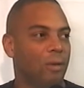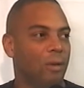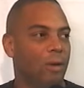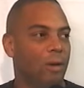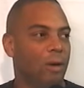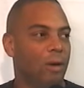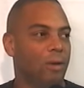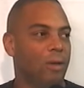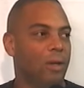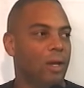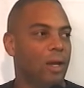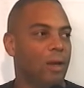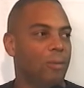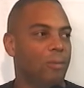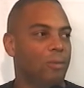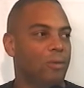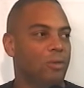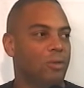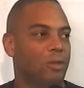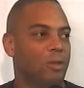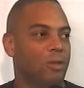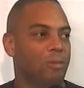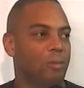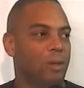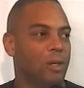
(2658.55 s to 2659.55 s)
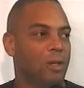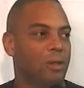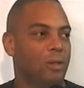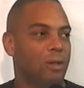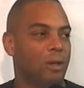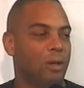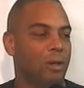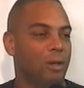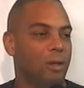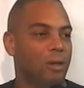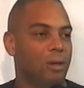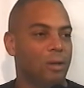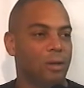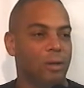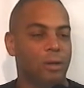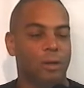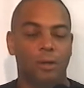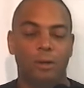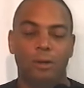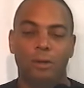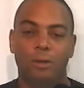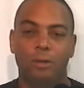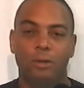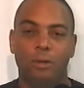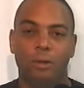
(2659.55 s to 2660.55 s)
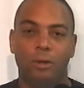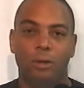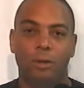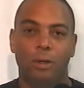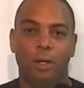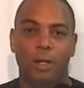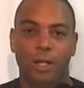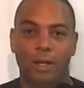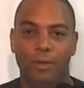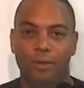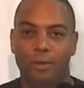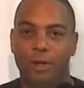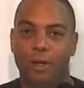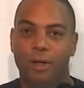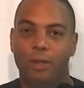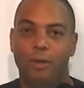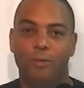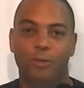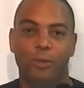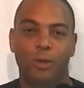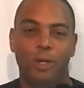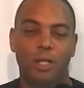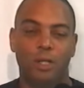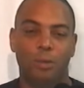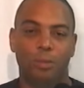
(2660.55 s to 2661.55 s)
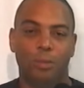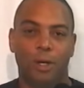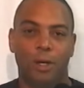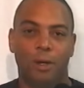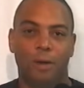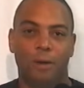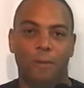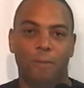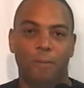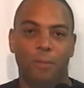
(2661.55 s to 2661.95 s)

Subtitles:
Oh, yeah, but she's busy. So I leave another voicemail.